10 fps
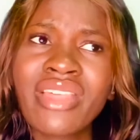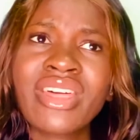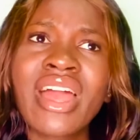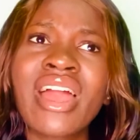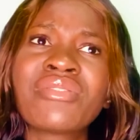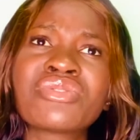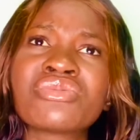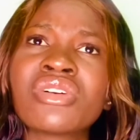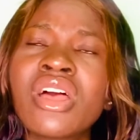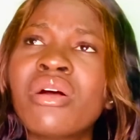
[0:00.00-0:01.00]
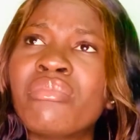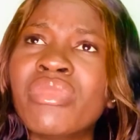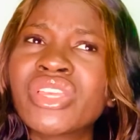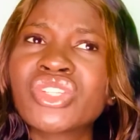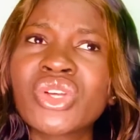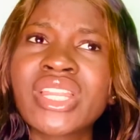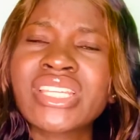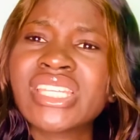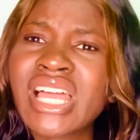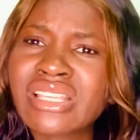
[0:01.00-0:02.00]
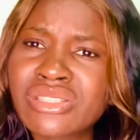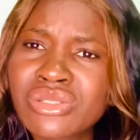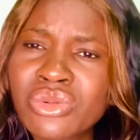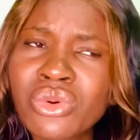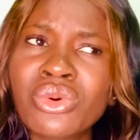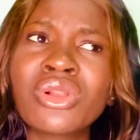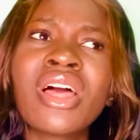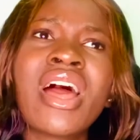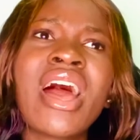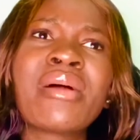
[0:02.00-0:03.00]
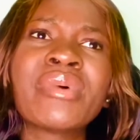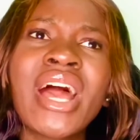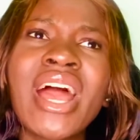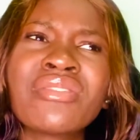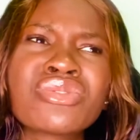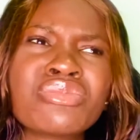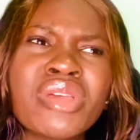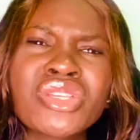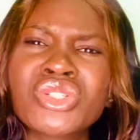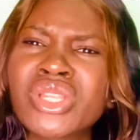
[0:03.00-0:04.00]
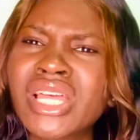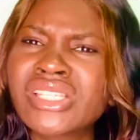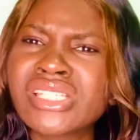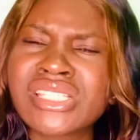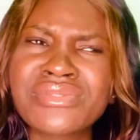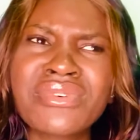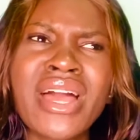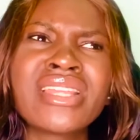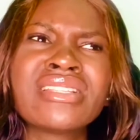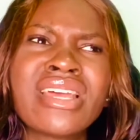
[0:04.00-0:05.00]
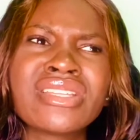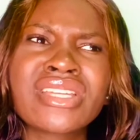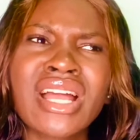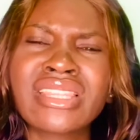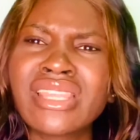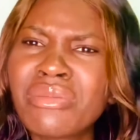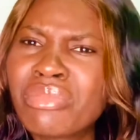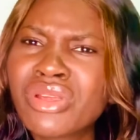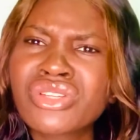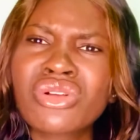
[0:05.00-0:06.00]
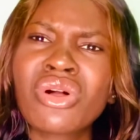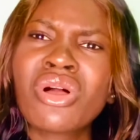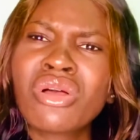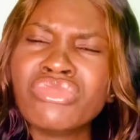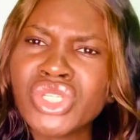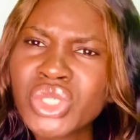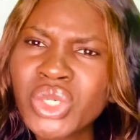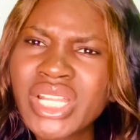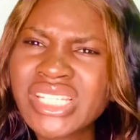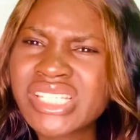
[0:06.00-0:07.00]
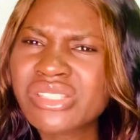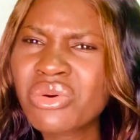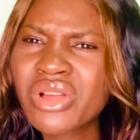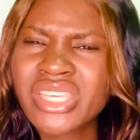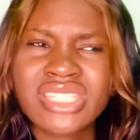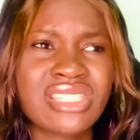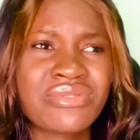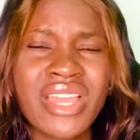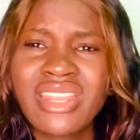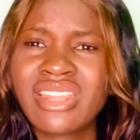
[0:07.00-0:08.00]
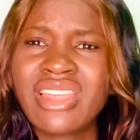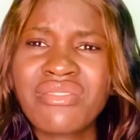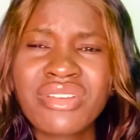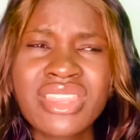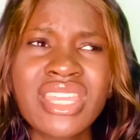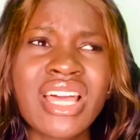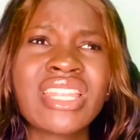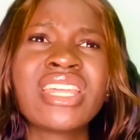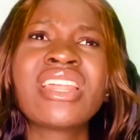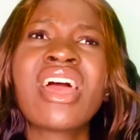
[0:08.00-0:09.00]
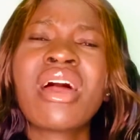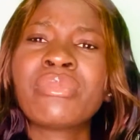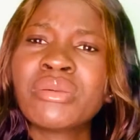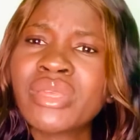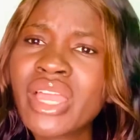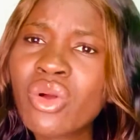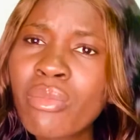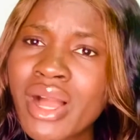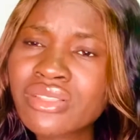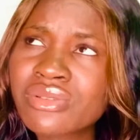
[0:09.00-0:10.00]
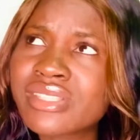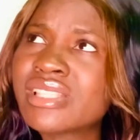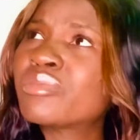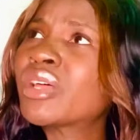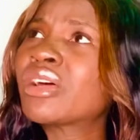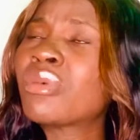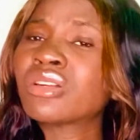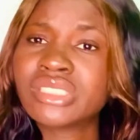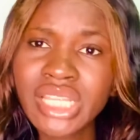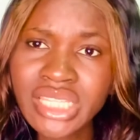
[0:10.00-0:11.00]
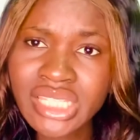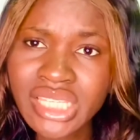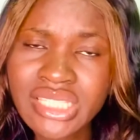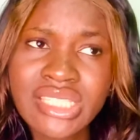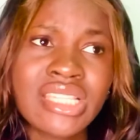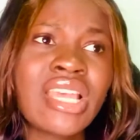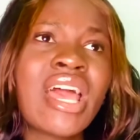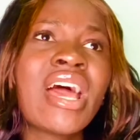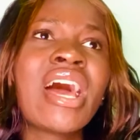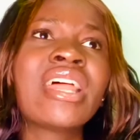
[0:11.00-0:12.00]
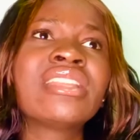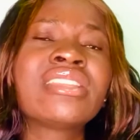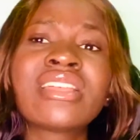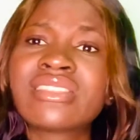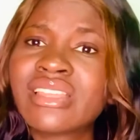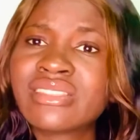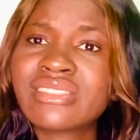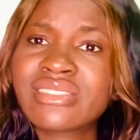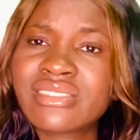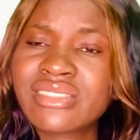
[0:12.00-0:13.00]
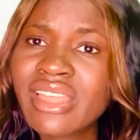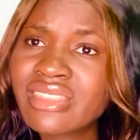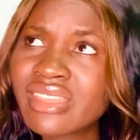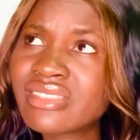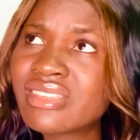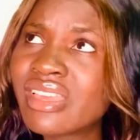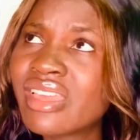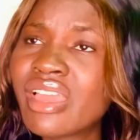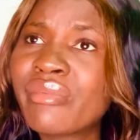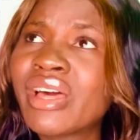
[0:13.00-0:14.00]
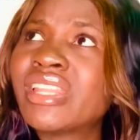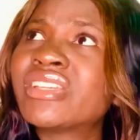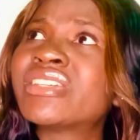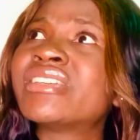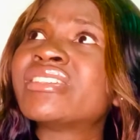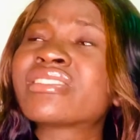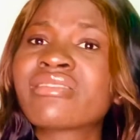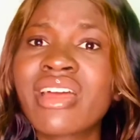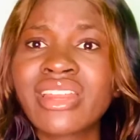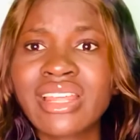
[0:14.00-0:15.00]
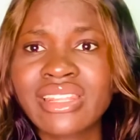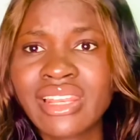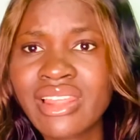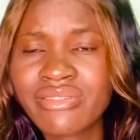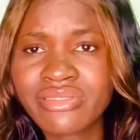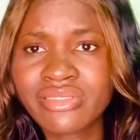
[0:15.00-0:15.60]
I have to make sure that she has stool. I have to make sure that she's fine, check her temperature, be sure that she's okay, she's fine and everything. And then maybe I go back to sleep at about 10:30 and 10:30 a.m. and then she is crying at 11.